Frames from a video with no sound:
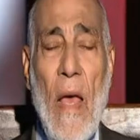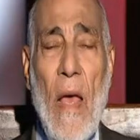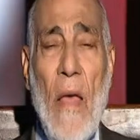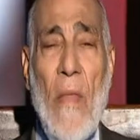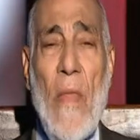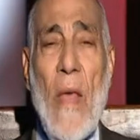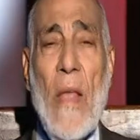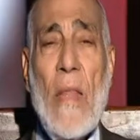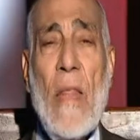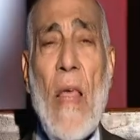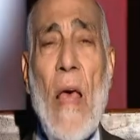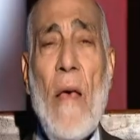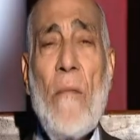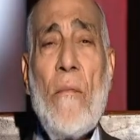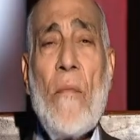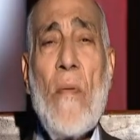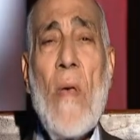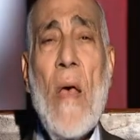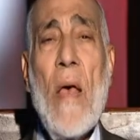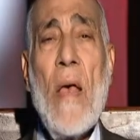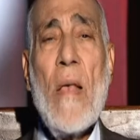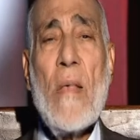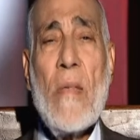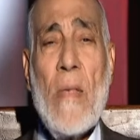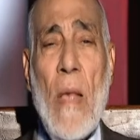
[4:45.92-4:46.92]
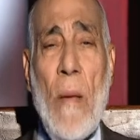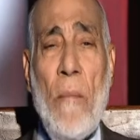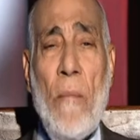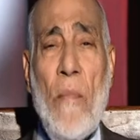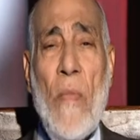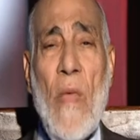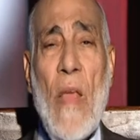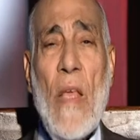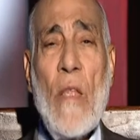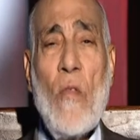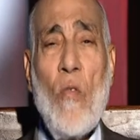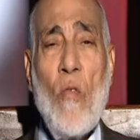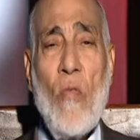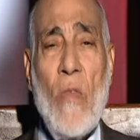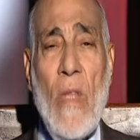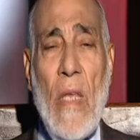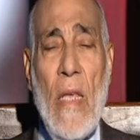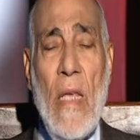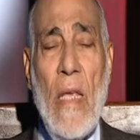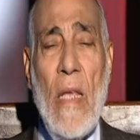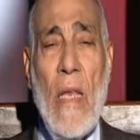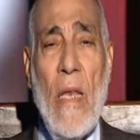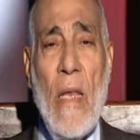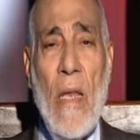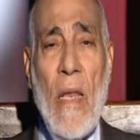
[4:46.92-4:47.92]
that have something to
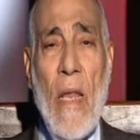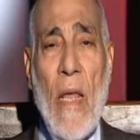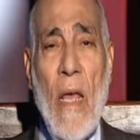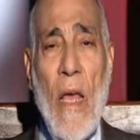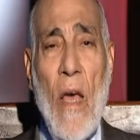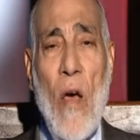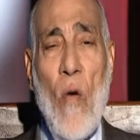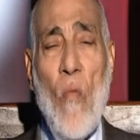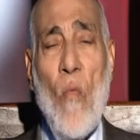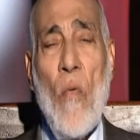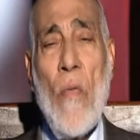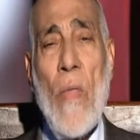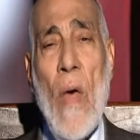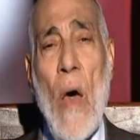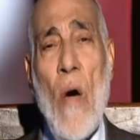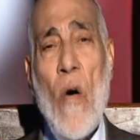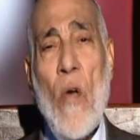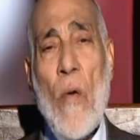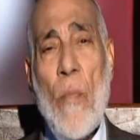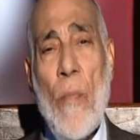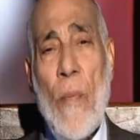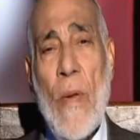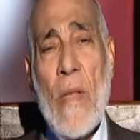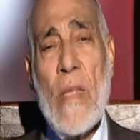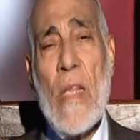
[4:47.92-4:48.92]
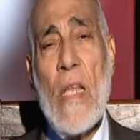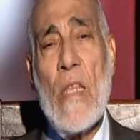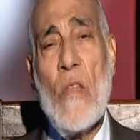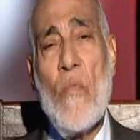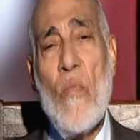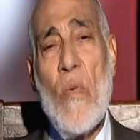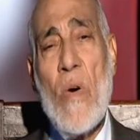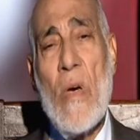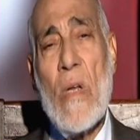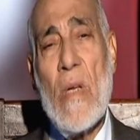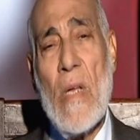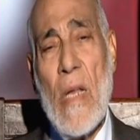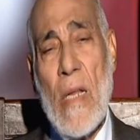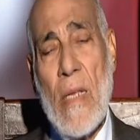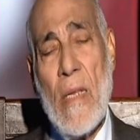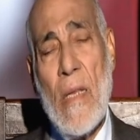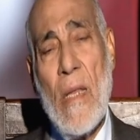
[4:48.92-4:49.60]
deal with our present world,